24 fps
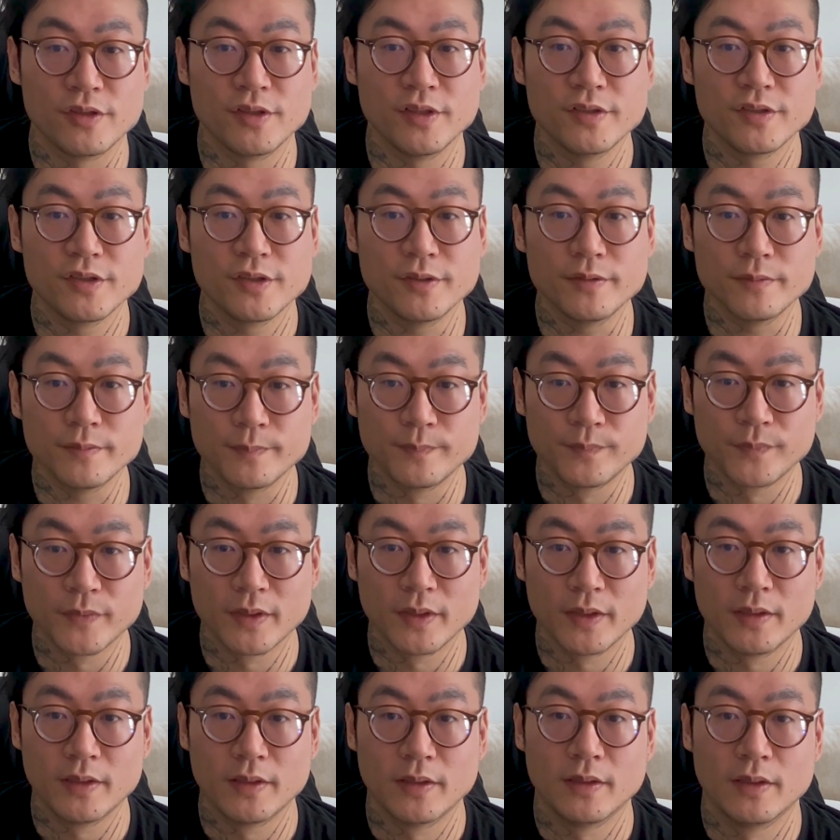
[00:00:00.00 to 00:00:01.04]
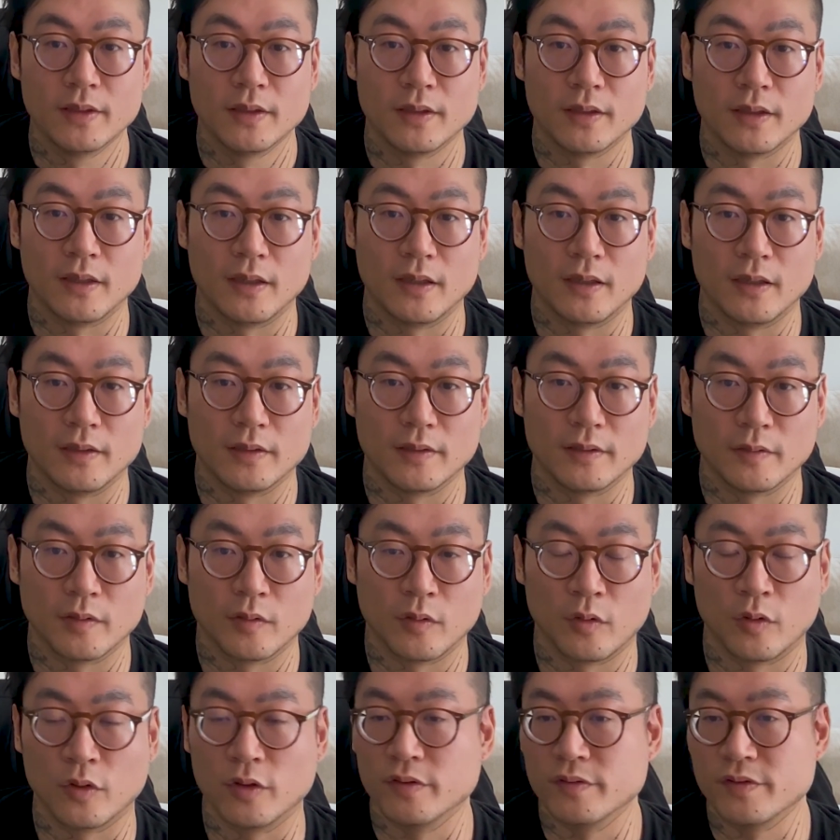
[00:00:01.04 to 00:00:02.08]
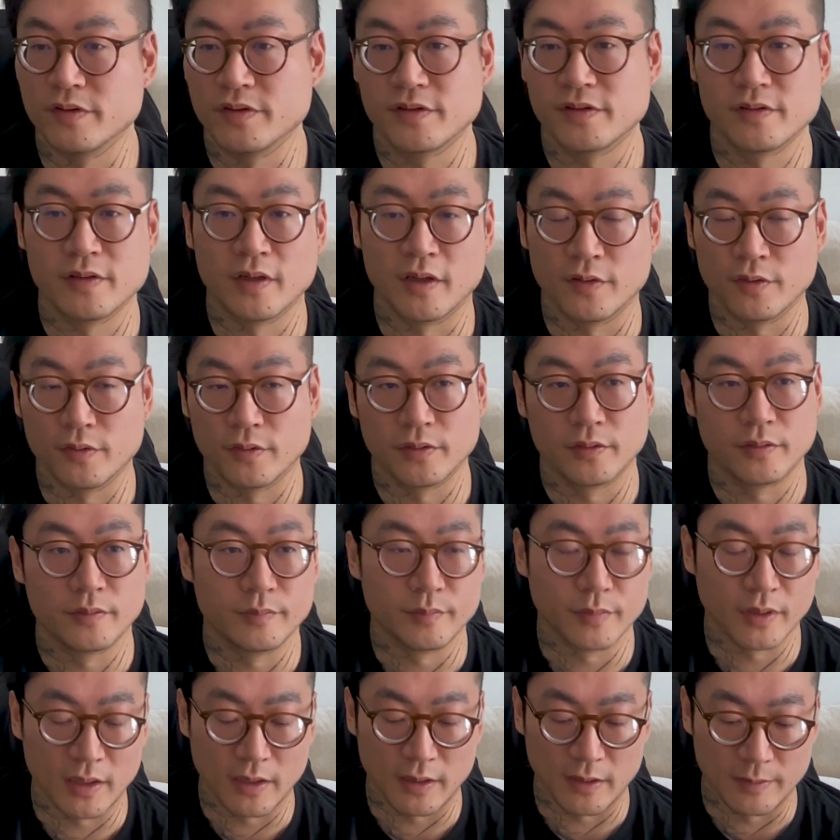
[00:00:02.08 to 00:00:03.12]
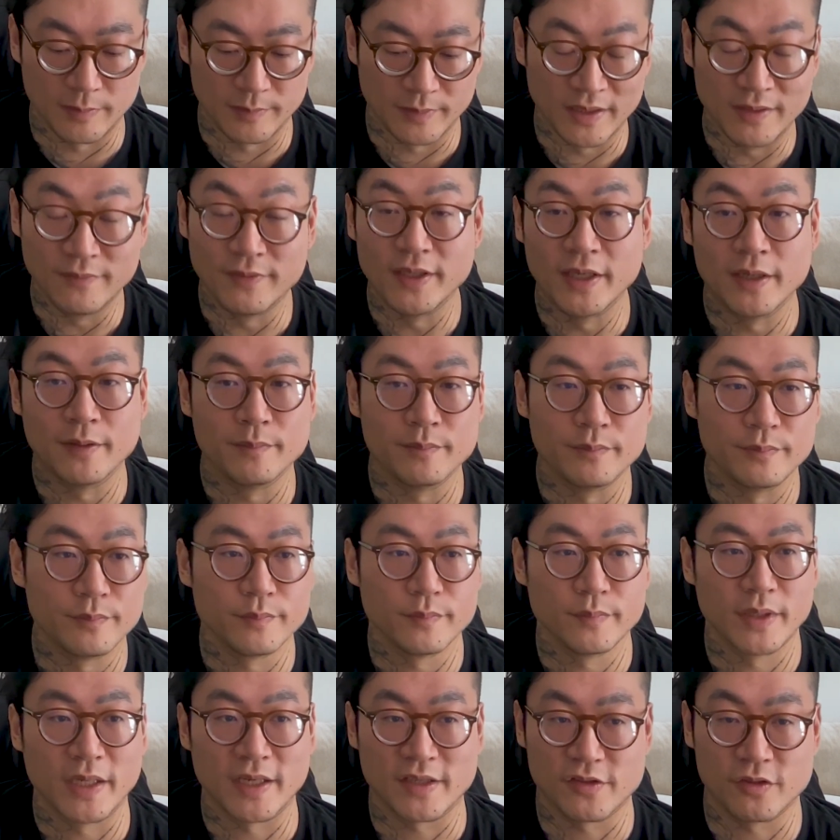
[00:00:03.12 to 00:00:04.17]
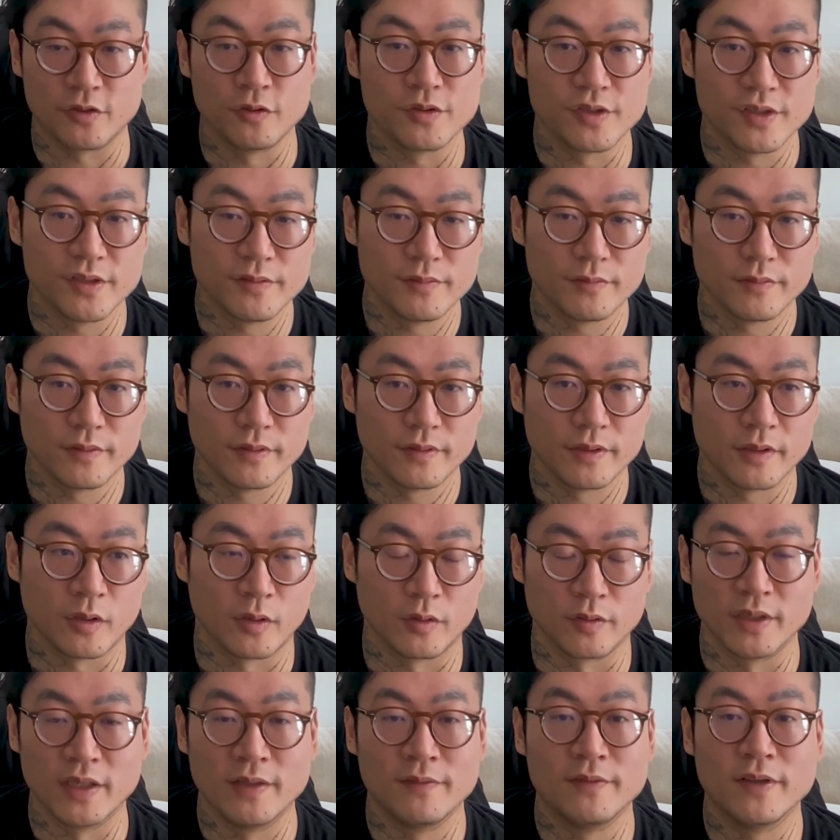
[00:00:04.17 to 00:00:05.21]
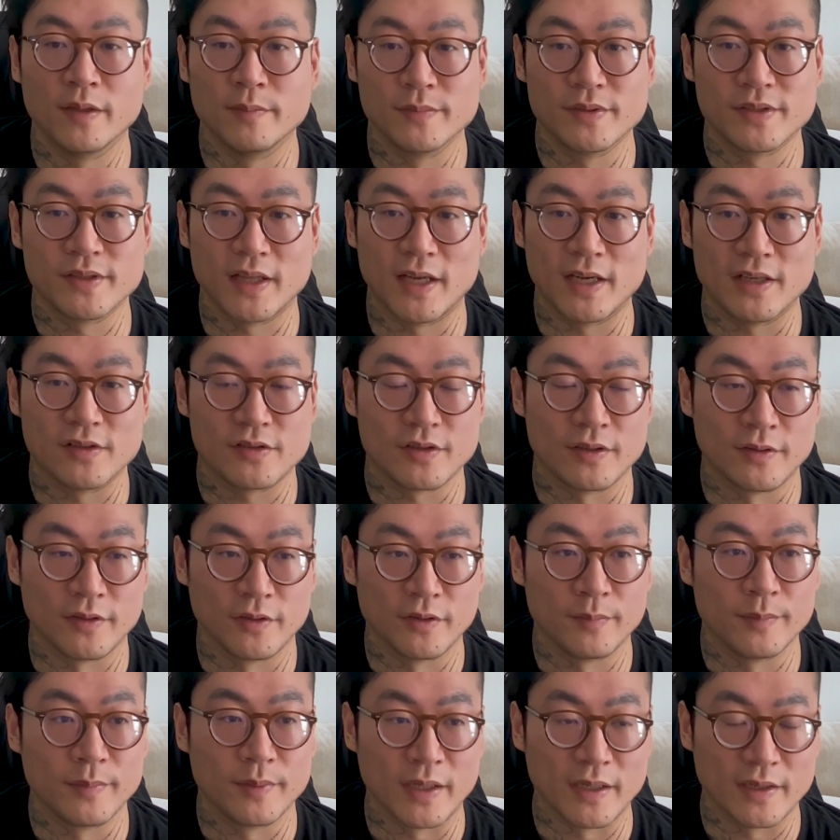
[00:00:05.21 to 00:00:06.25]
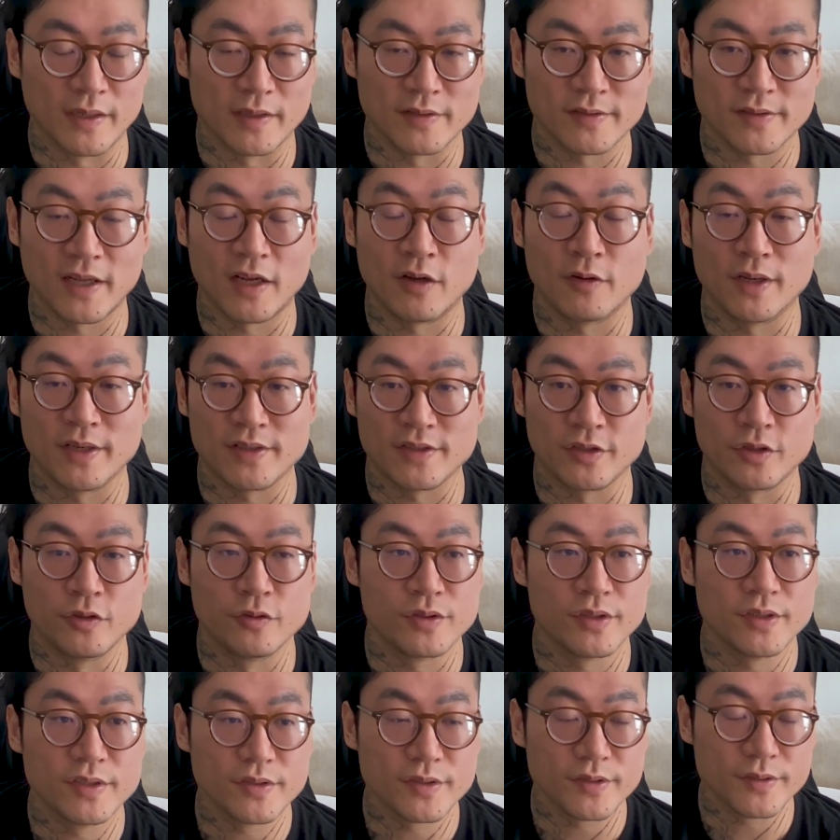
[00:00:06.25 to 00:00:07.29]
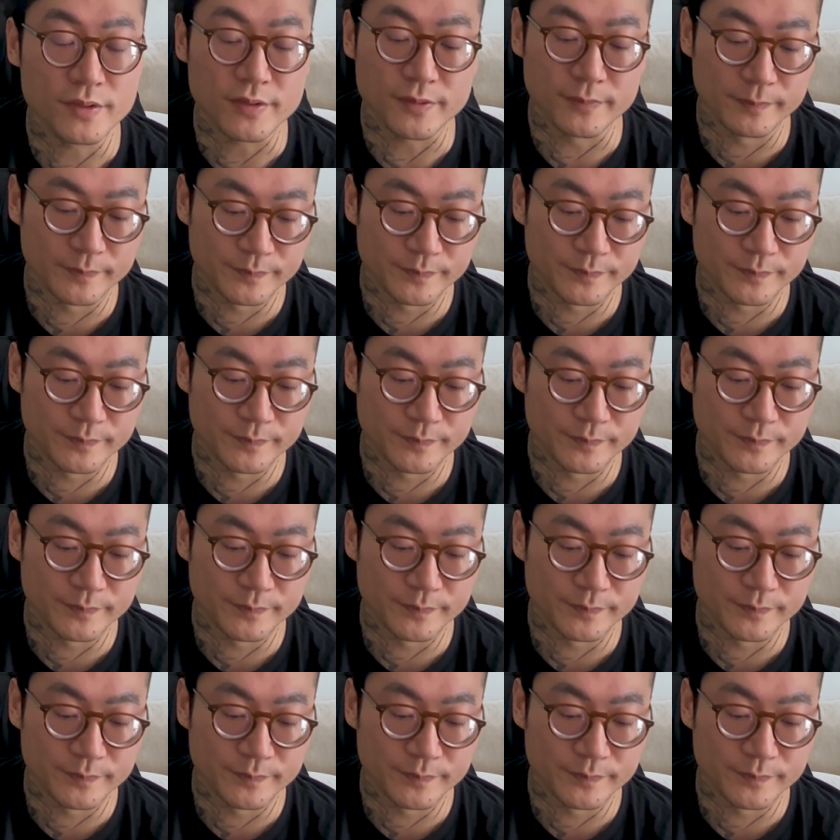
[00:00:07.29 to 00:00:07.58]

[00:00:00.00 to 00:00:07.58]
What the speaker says: engine or other EVM execution or EVM/Ethereum style execution engines.